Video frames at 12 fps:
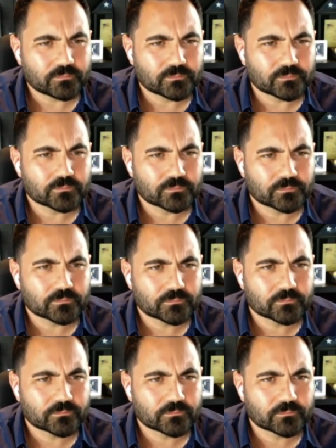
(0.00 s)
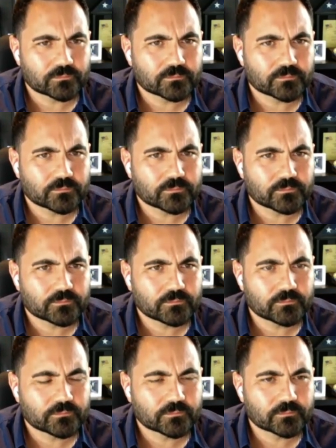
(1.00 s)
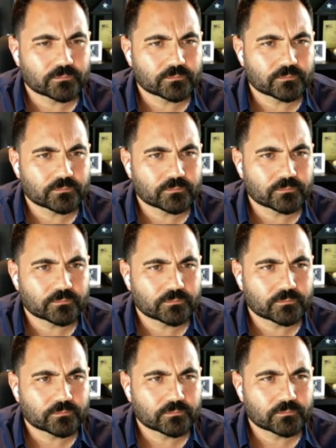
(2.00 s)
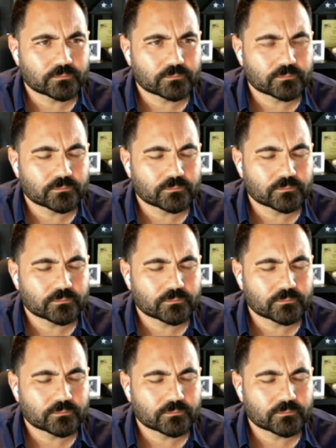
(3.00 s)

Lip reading: No words are spoken by the person on screen.